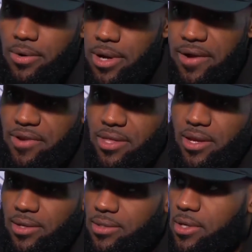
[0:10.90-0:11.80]
were
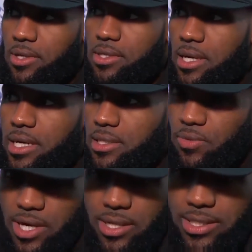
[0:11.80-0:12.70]
everything to us
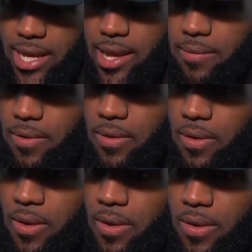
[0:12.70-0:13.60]
winning this game. And,
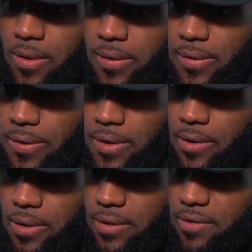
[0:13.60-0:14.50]
you
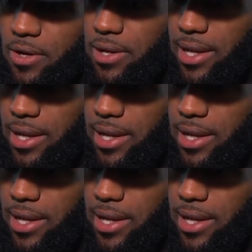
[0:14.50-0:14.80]
know, even